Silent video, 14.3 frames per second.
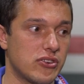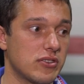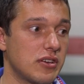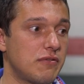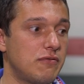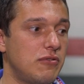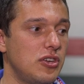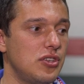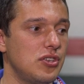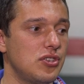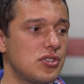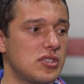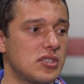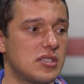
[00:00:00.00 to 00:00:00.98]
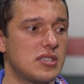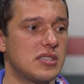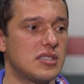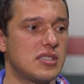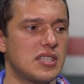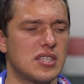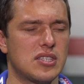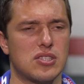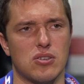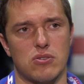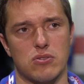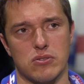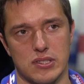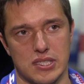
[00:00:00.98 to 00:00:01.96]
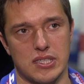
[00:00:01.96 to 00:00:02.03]
and I finished six
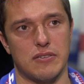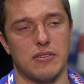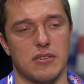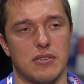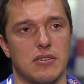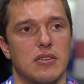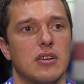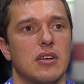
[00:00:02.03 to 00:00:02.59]
or seven,